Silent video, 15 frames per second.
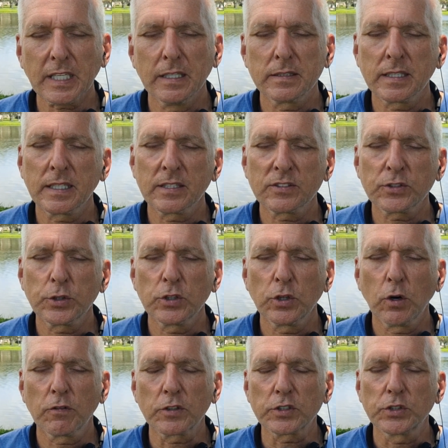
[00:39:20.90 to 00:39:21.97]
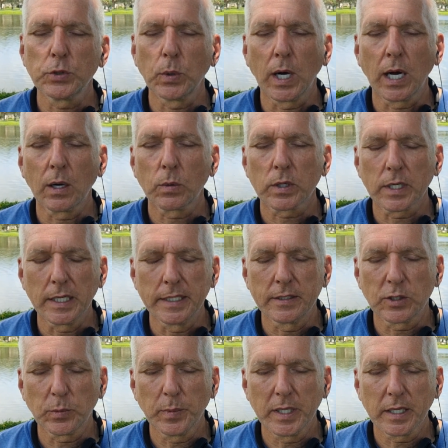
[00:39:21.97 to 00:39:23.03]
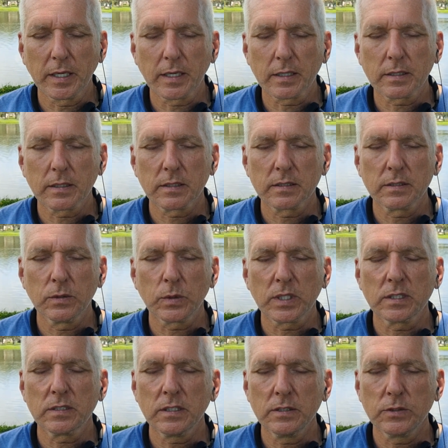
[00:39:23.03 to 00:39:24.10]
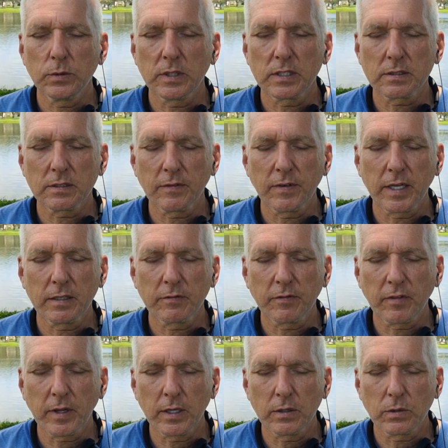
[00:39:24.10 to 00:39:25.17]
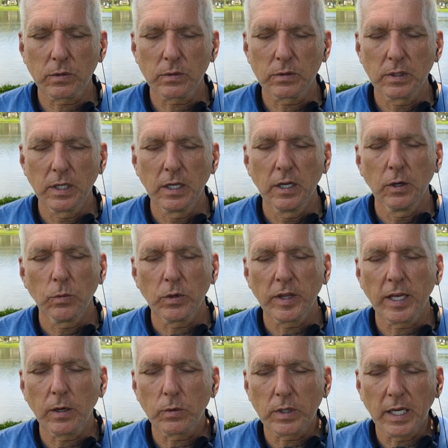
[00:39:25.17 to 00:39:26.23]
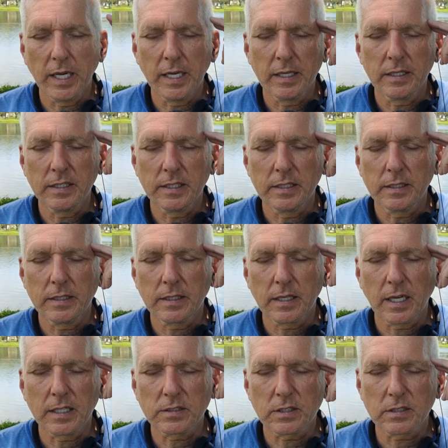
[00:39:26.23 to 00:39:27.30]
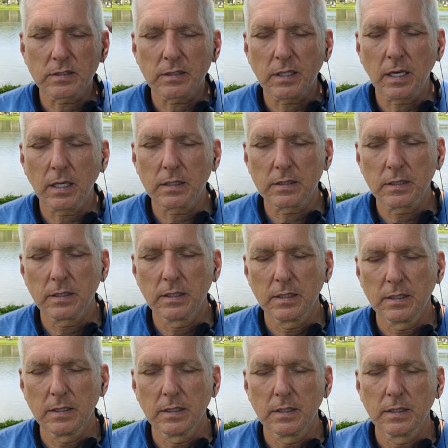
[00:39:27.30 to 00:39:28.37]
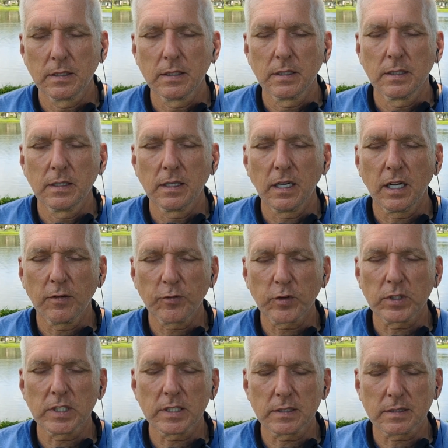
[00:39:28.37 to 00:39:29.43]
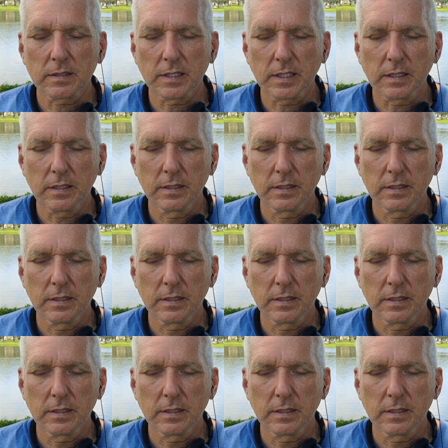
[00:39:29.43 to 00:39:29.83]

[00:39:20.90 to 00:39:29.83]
let us turn over to our inner being to continue this divine flow without any conscious thought, effortlessly,